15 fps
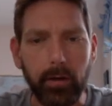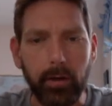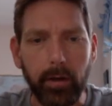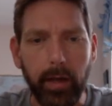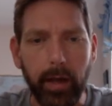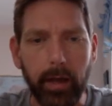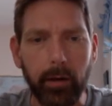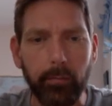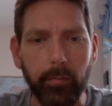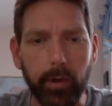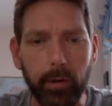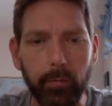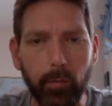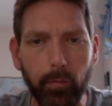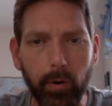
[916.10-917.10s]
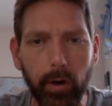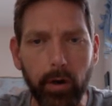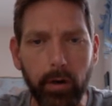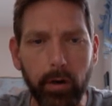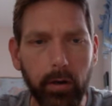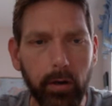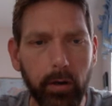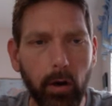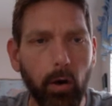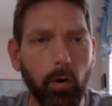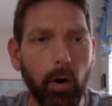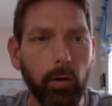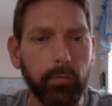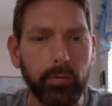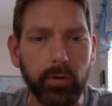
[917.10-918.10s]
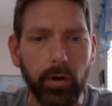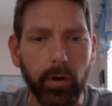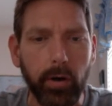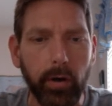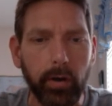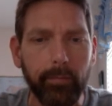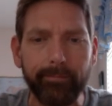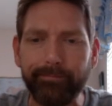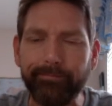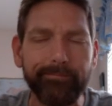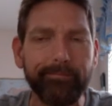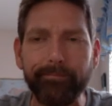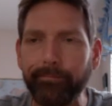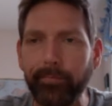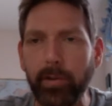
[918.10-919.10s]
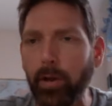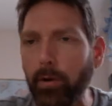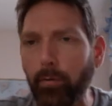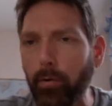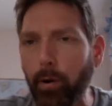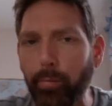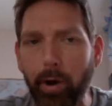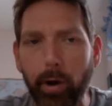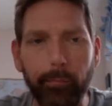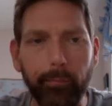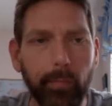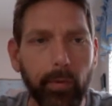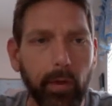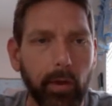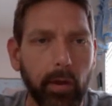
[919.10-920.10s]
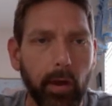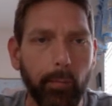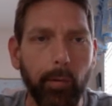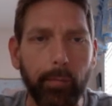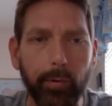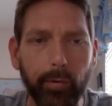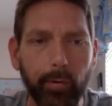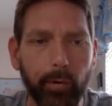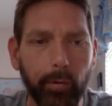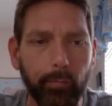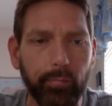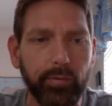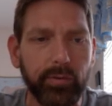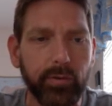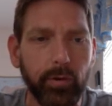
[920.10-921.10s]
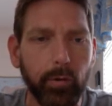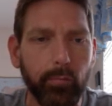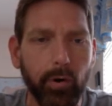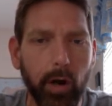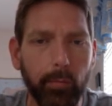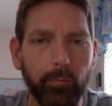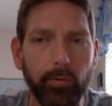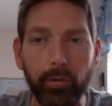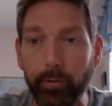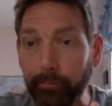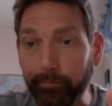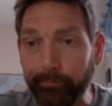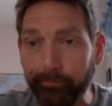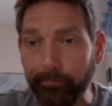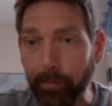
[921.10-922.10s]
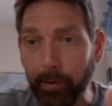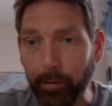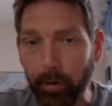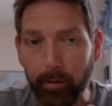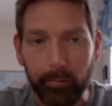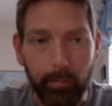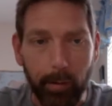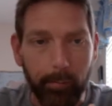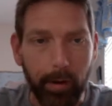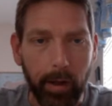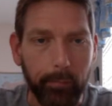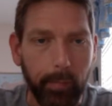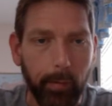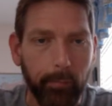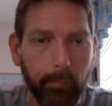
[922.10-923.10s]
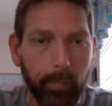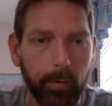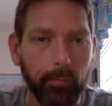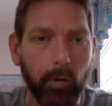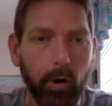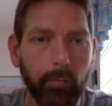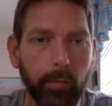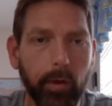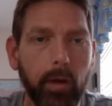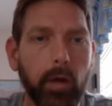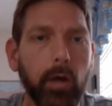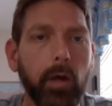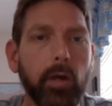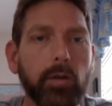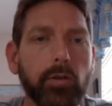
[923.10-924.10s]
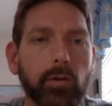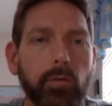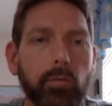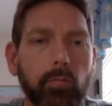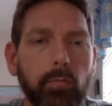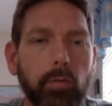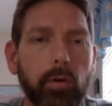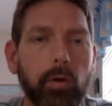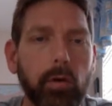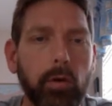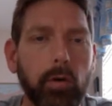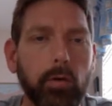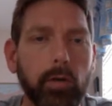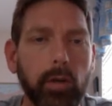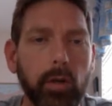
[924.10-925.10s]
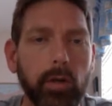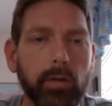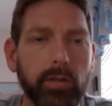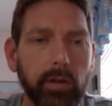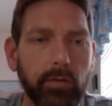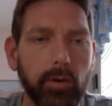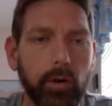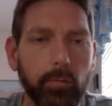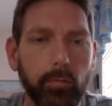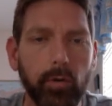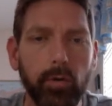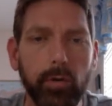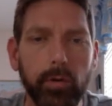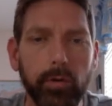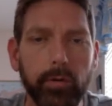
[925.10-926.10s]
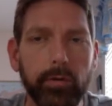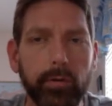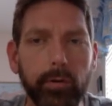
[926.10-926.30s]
at a minimum, right? Oh, I'm sorry. Wrong problem. I'm up here still on problem 2. Pardon me. So the 700 milliliters,